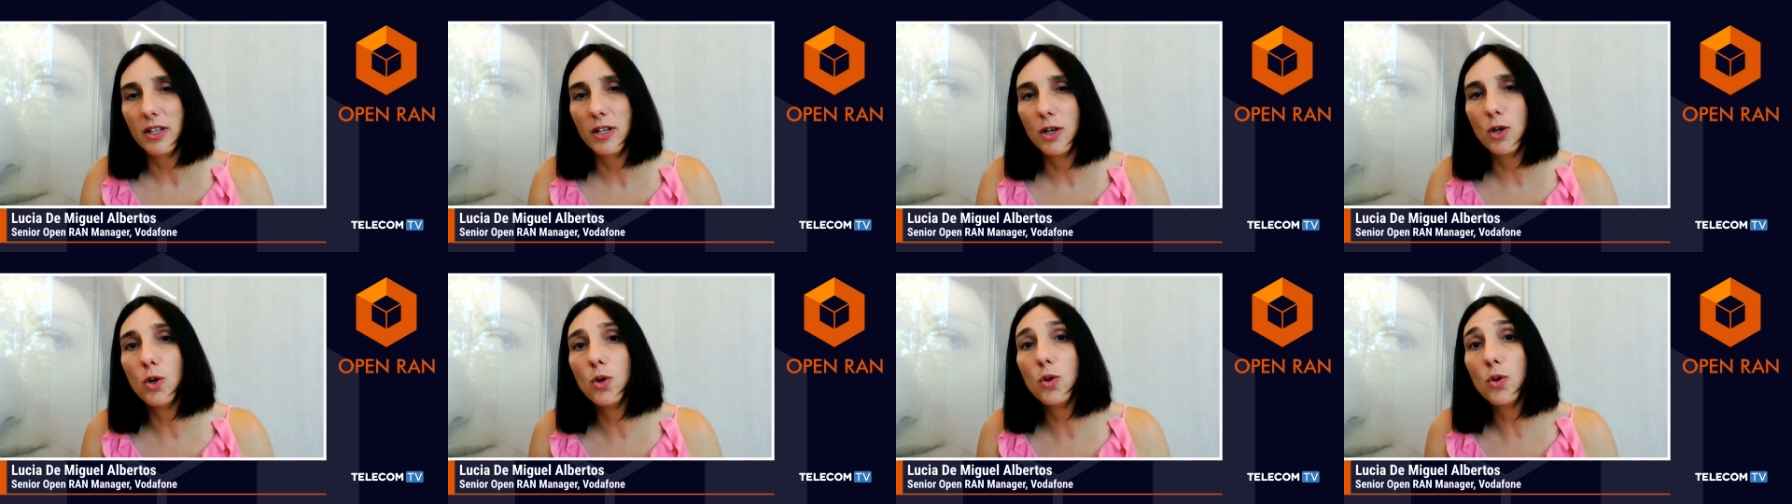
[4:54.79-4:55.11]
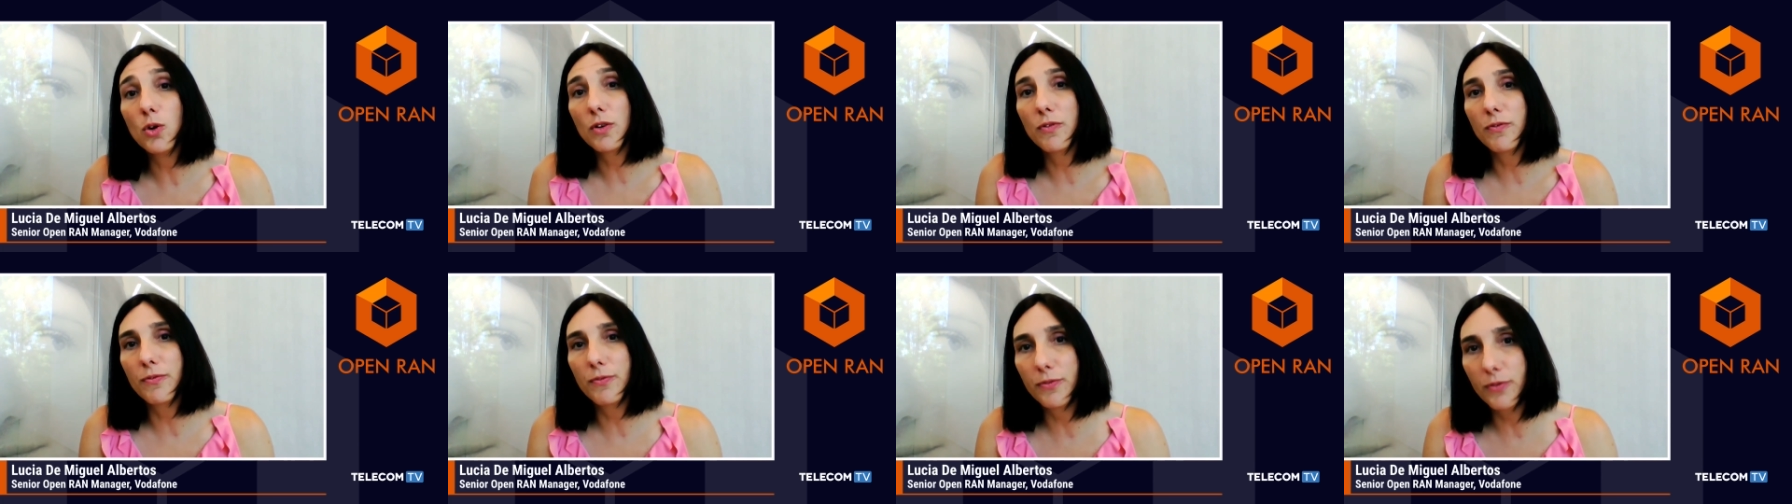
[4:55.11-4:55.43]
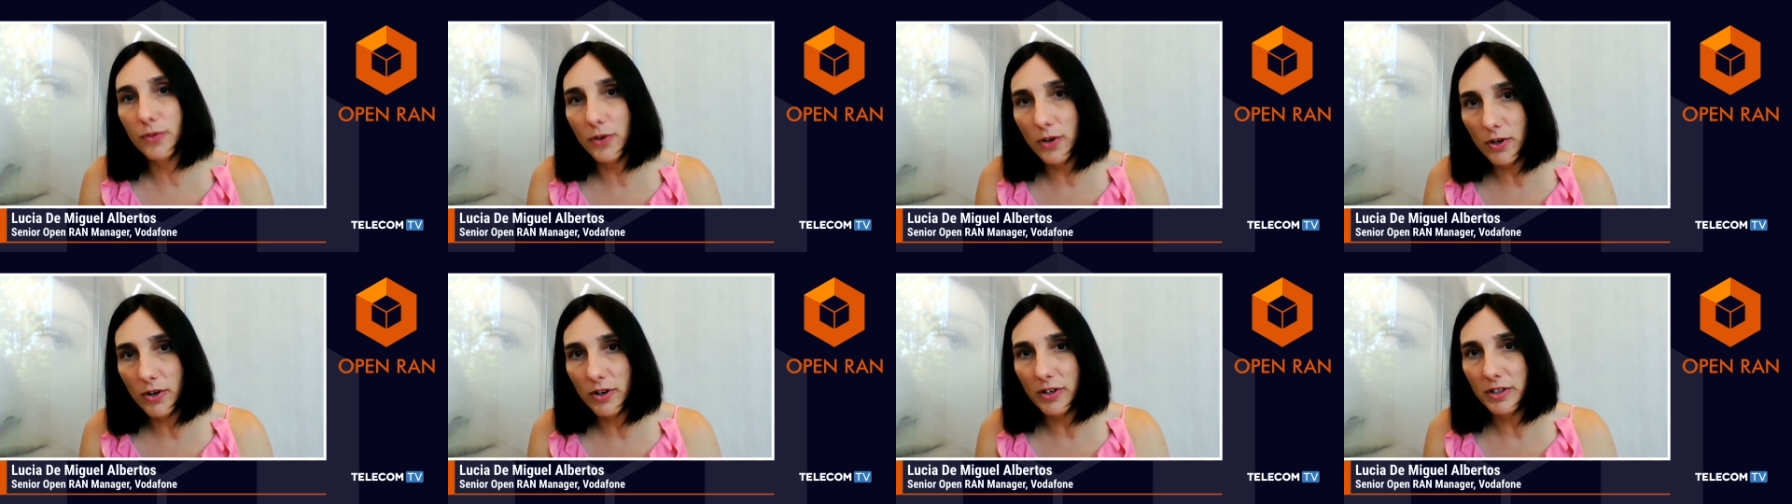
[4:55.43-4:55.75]
look
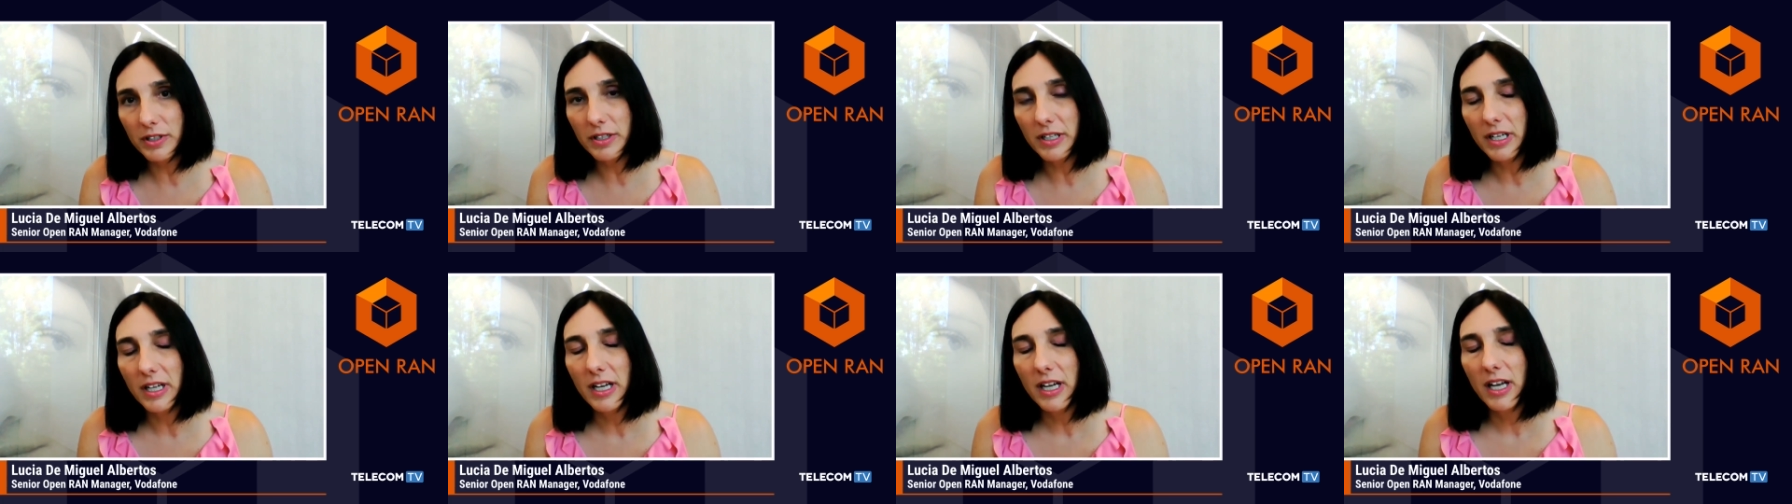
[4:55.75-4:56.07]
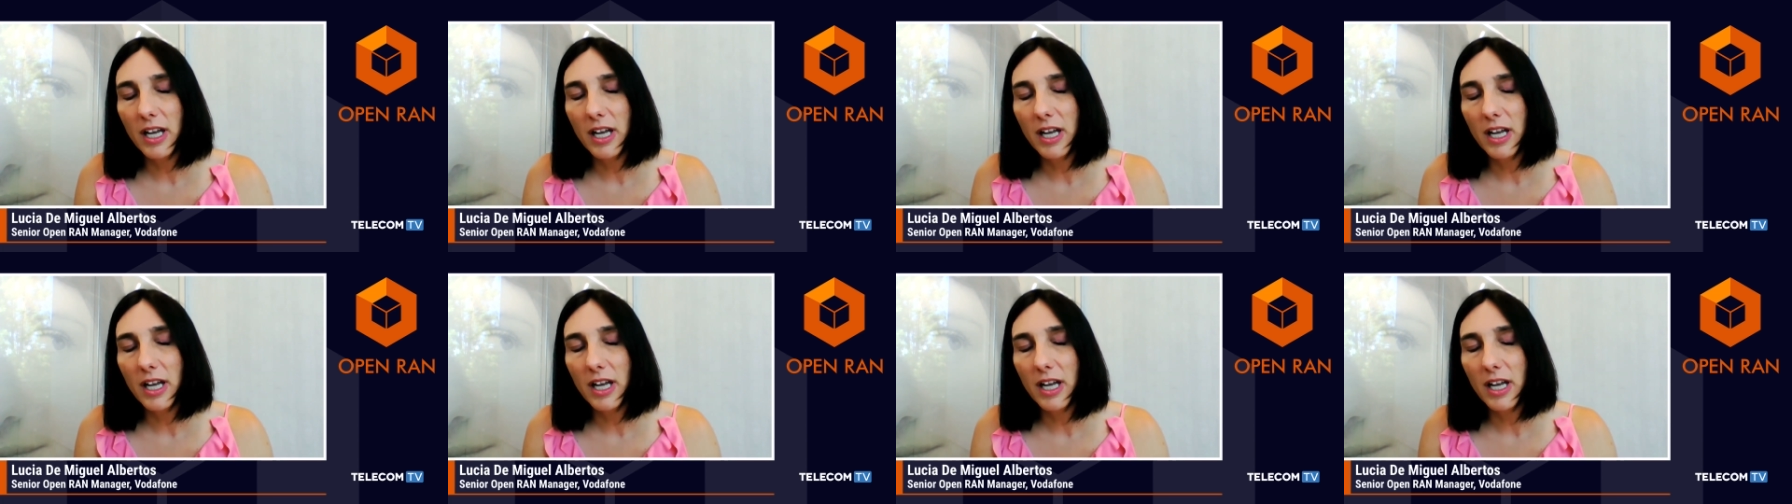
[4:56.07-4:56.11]
for